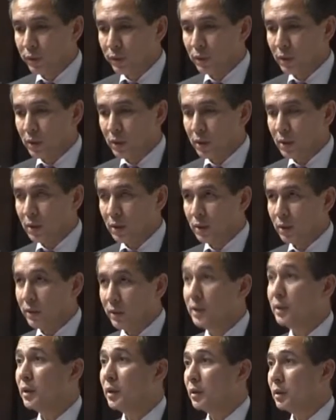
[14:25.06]
in the
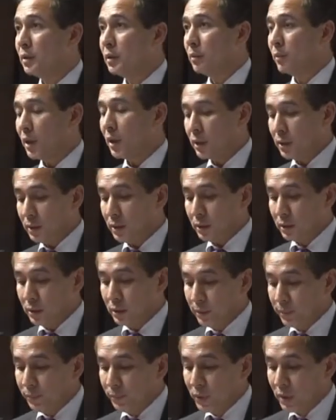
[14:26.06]
ringgit market,
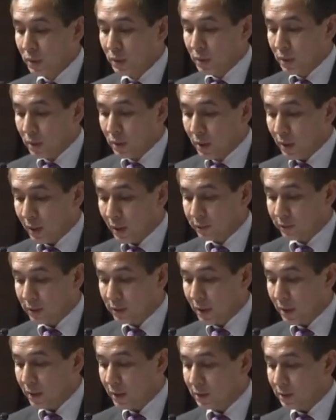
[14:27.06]
as
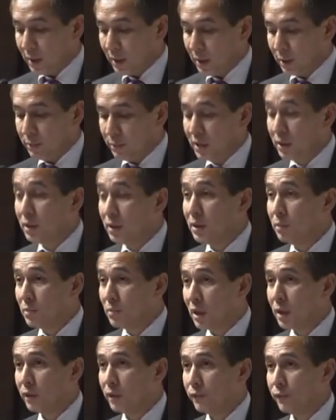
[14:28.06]
there is a bigger
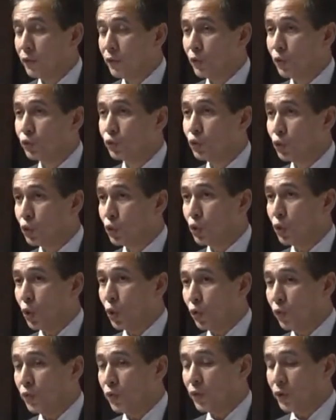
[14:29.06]
demand for sukuk
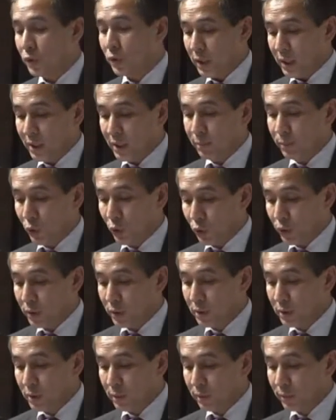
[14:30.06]
over a
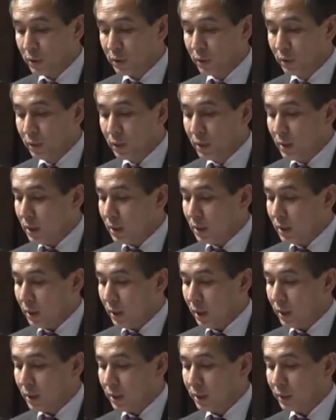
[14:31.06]
bond,
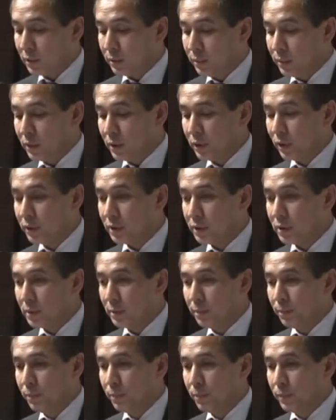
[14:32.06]
and that's because
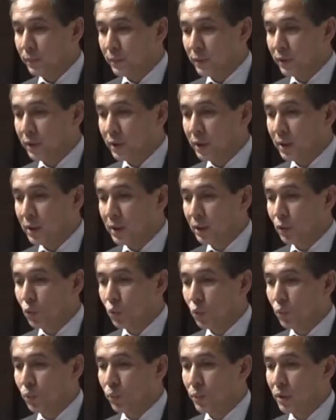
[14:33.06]
the
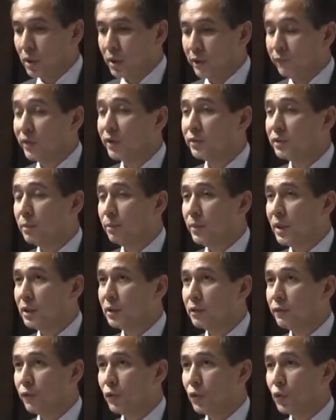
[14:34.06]
uh, investor
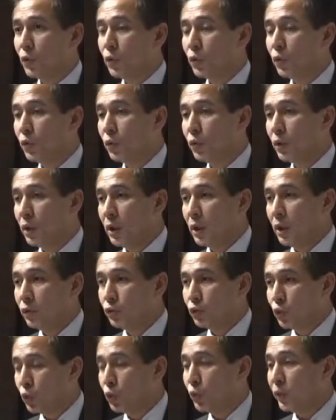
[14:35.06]
base for
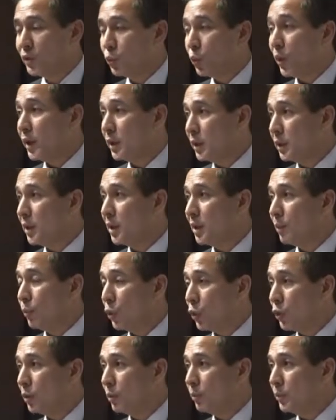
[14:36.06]
sukuk is wider than a
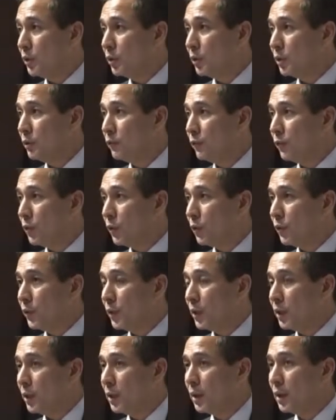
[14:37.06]
bond, because for
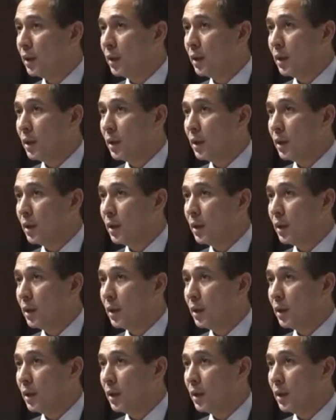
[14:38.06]
the